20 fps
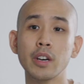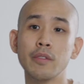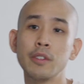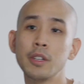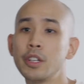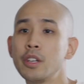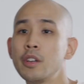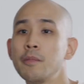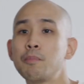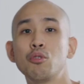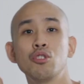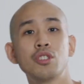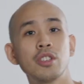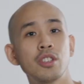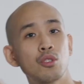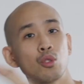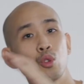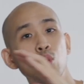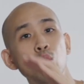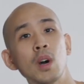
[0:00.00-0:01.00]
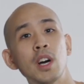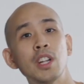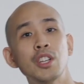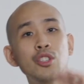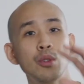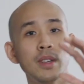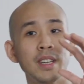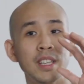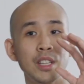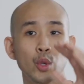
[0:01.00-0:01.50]
oven here pushes
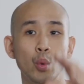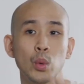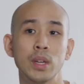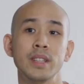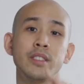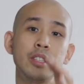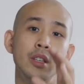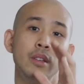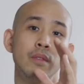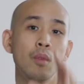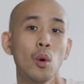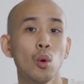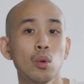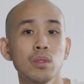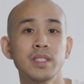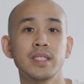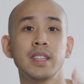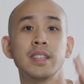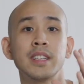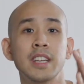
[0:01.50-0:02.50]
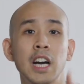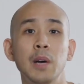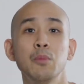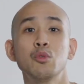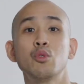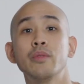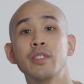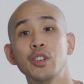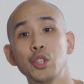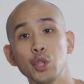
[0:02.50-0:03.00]
220 volts and
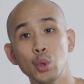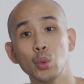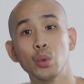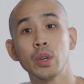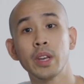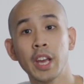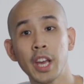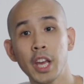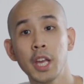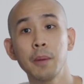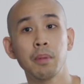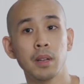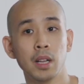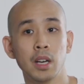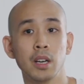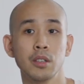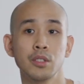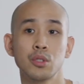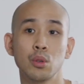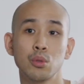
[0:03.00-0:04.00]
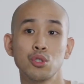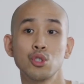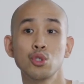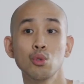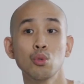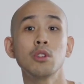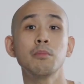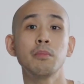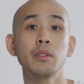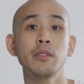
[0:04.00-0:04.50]
comes with a UK plug, so
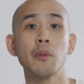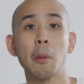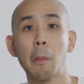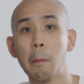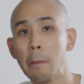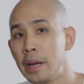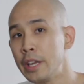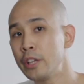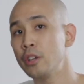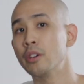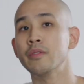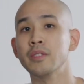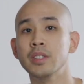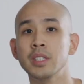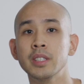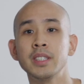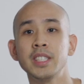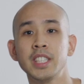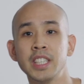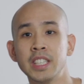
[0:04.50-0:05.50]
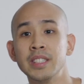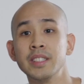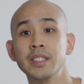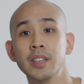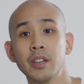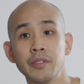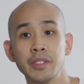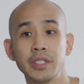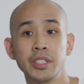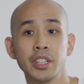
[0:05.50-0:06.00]
suitable for many of us in
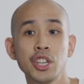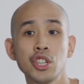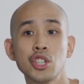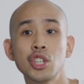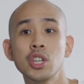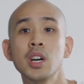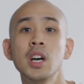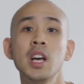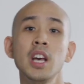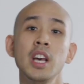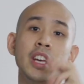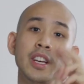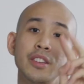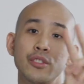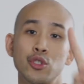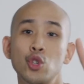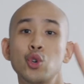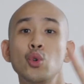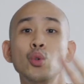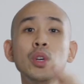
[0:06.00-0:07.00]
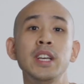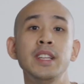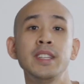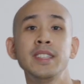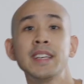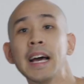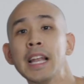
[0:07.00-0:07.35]
Southeast Asia. There's two heating